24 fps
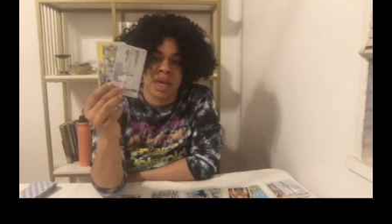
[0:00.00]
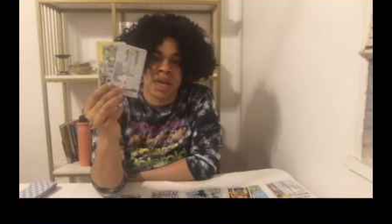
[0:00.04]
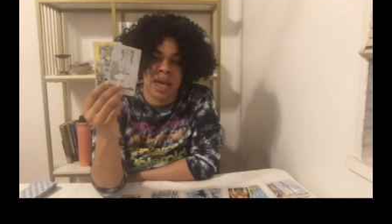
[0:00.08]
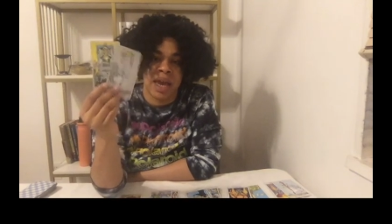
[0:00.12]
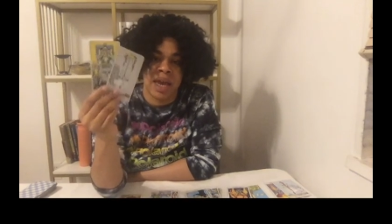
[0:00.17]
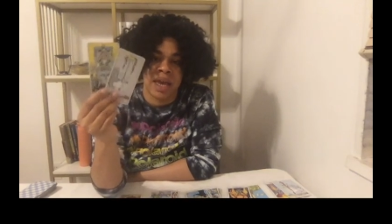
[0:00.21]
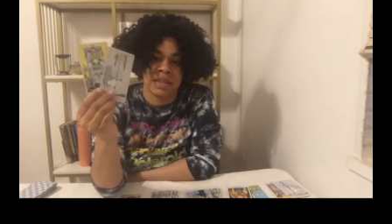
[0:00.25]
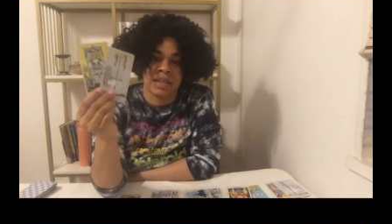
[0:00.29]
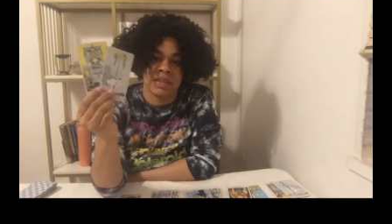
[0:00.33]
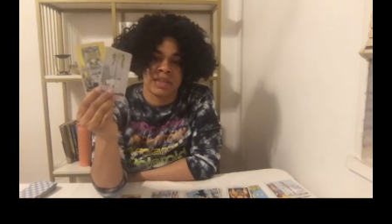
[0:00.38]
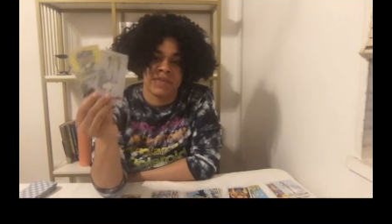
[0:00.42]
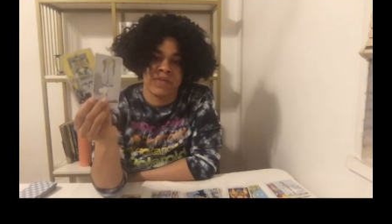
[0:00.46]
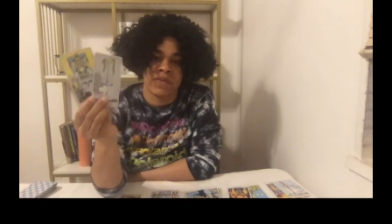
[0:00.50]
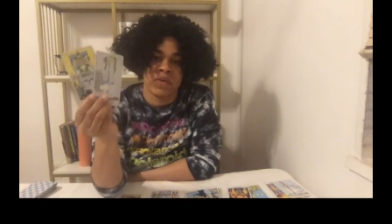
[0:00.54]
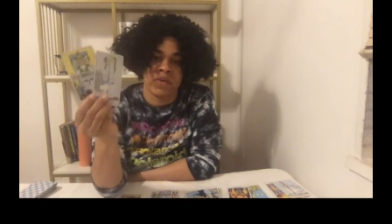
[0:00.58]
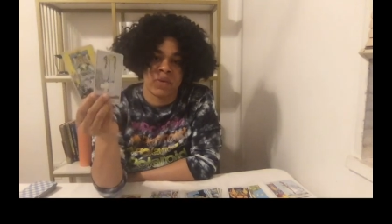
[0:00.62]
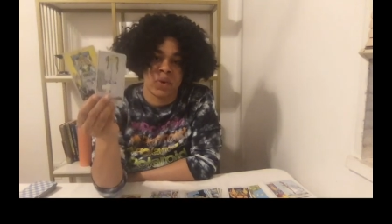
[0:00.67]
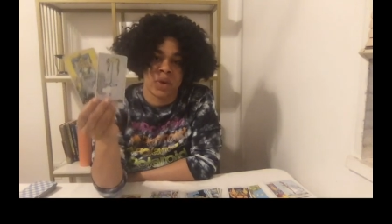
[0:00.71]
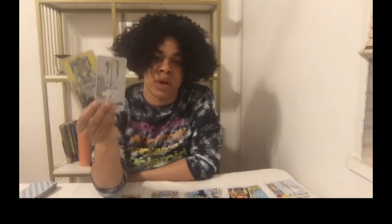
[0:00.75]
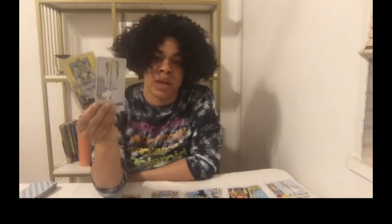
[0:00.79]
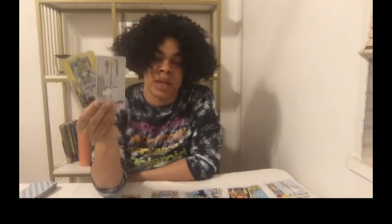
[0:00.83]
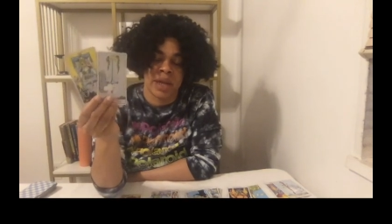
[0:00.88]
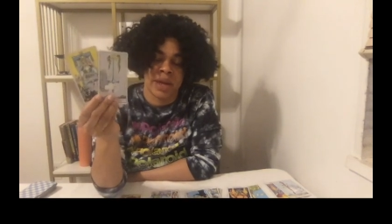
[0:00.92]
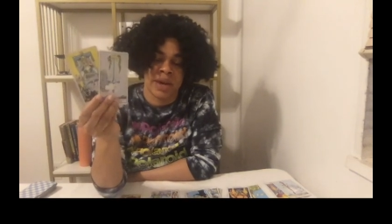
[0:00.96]
has full
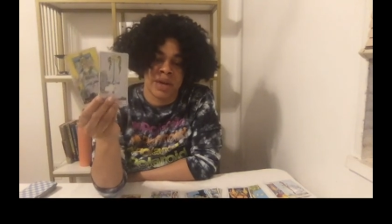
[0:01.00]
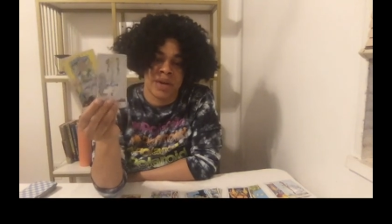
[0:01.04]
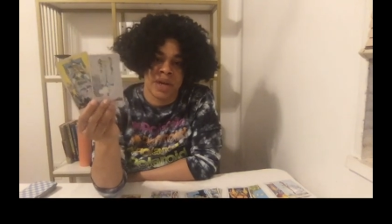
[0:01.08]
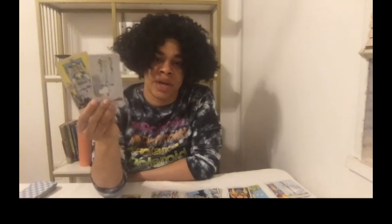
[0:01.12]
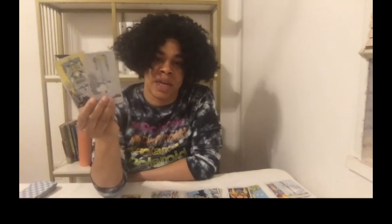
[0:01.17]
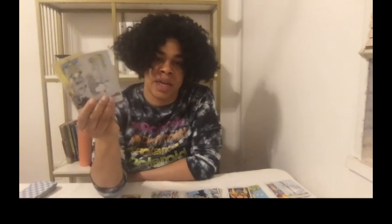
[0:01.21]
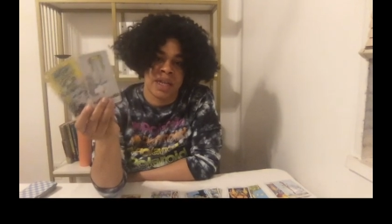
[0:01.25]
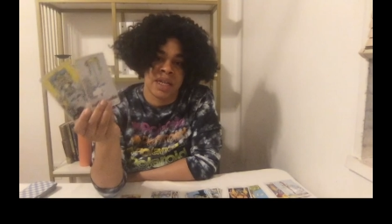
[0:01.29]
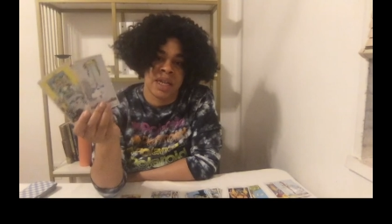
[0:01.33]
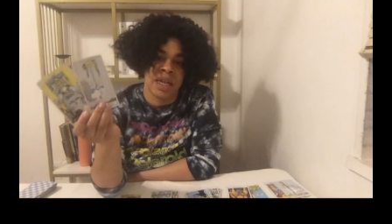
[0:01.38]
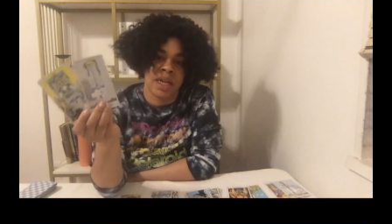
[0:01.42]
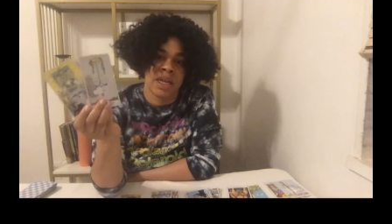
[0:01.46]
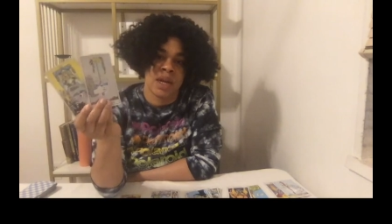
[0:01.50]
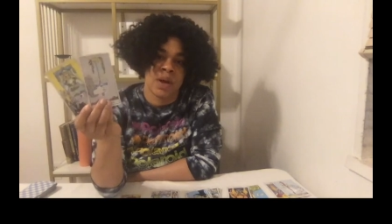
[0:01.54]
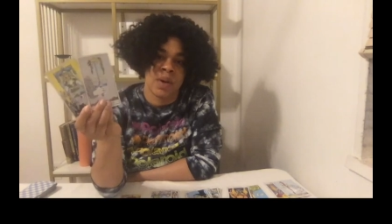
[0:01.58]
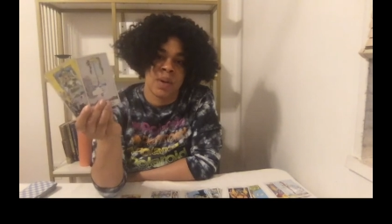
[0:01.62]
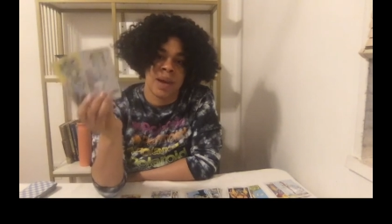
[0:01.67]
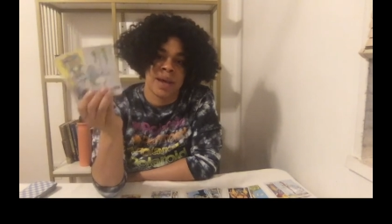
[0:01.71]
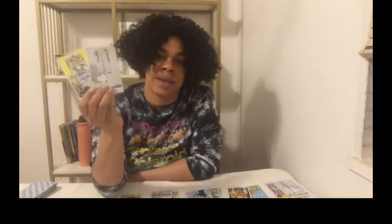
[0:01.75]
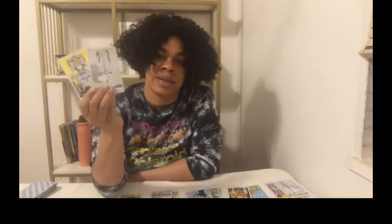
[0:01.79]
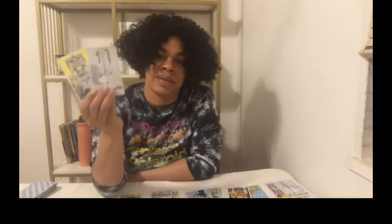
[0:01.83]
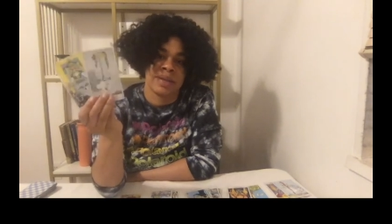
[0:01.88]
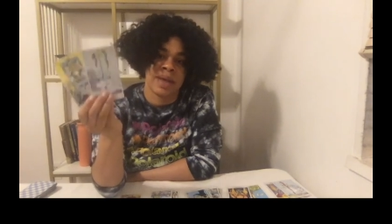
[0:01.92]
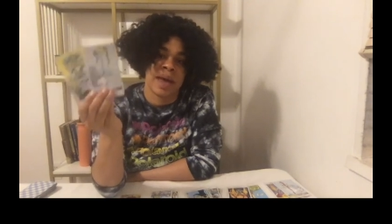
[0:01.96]
clarity and they know
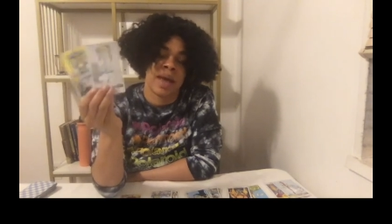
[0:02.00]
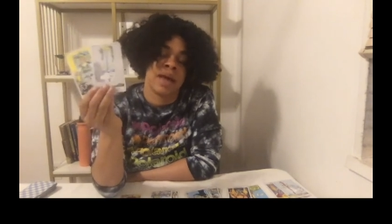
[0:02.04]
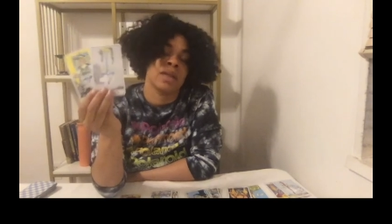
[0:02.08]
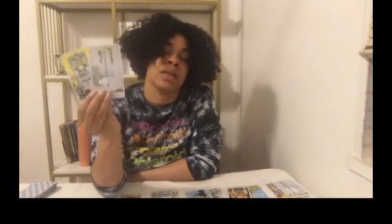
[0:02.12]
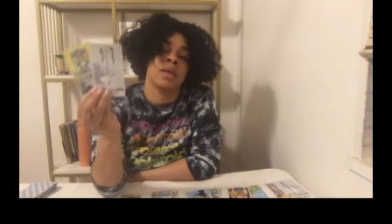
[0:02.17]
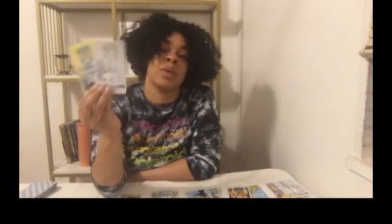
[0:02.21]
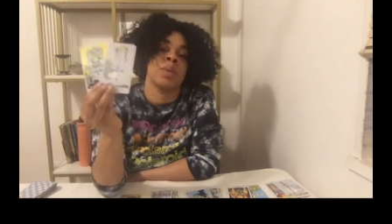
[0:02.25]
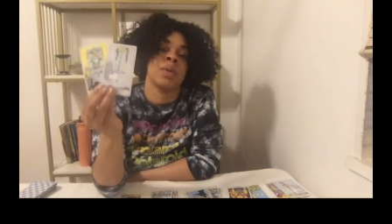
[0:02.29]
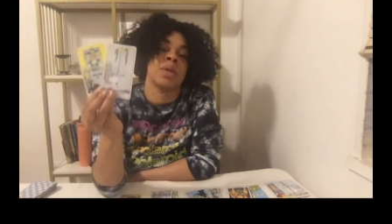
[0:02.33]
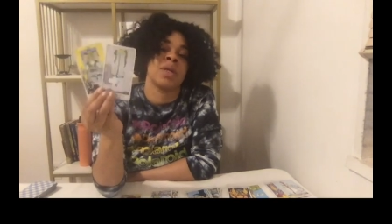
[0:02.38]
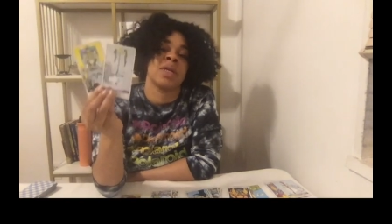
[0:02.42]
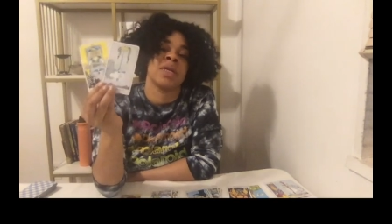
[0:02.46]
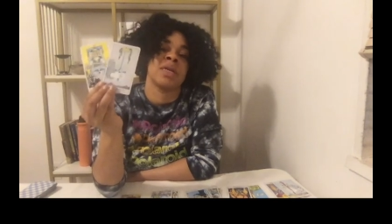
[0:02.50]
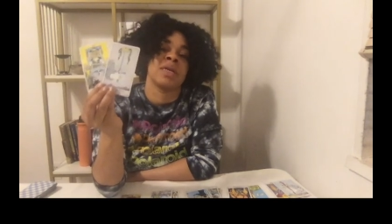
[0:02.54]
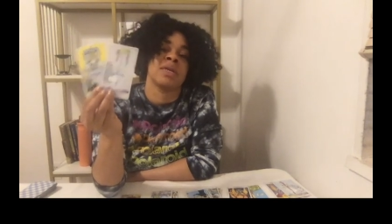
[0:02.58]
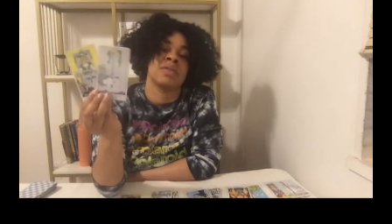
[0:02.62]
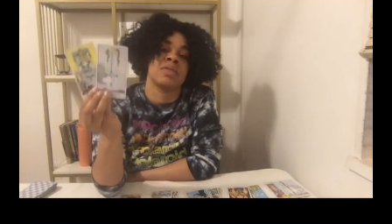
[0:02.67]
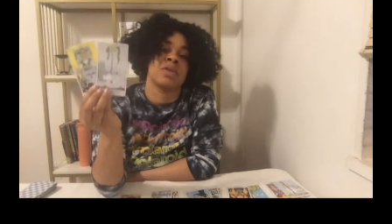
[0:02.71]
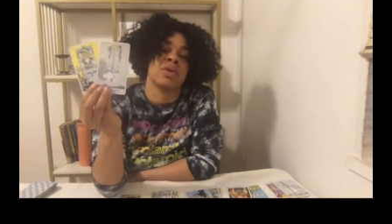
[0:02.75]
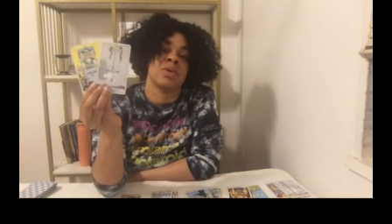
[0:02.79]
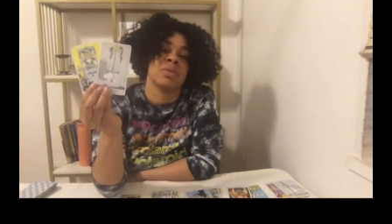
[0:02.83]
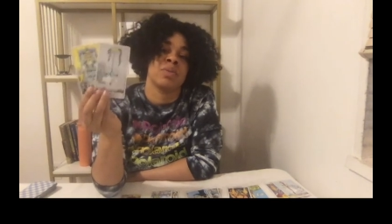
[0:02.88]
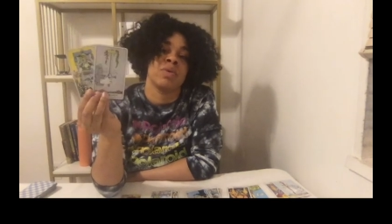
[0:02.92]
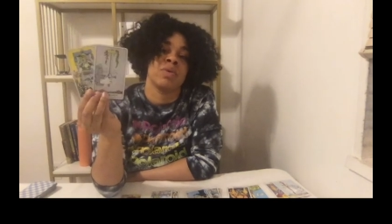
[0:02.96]
exactly what it is
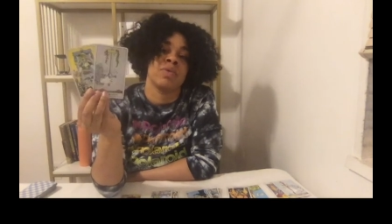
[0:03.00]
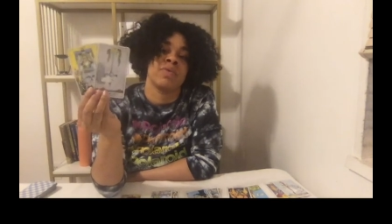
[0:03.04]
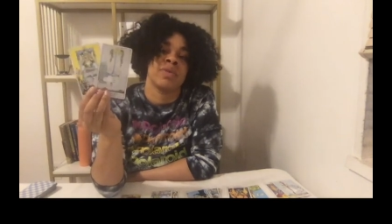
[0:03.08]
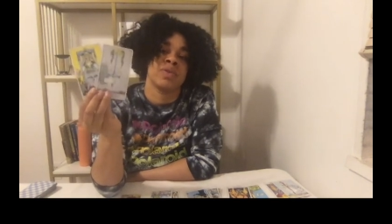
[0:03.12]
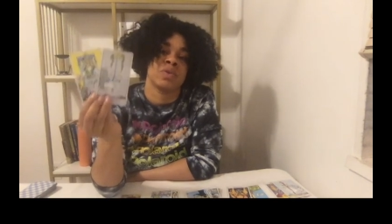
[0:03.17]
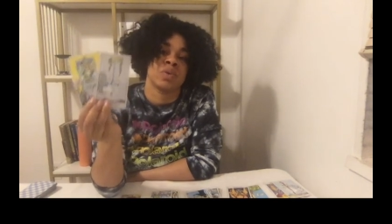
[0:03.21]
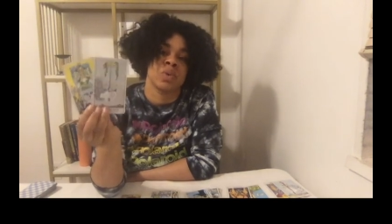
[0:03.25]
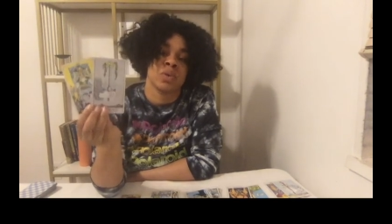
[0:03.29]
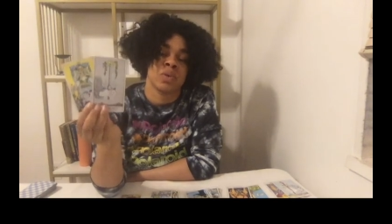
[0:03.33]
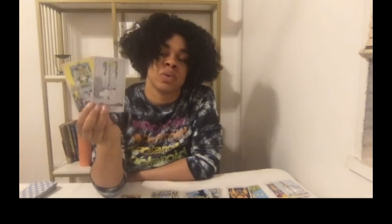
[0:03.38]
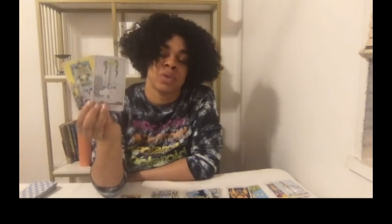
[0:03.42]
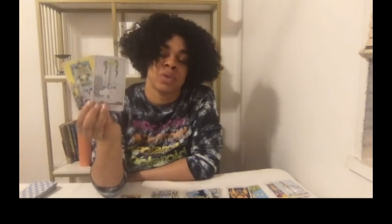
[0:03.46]
they're moving towards.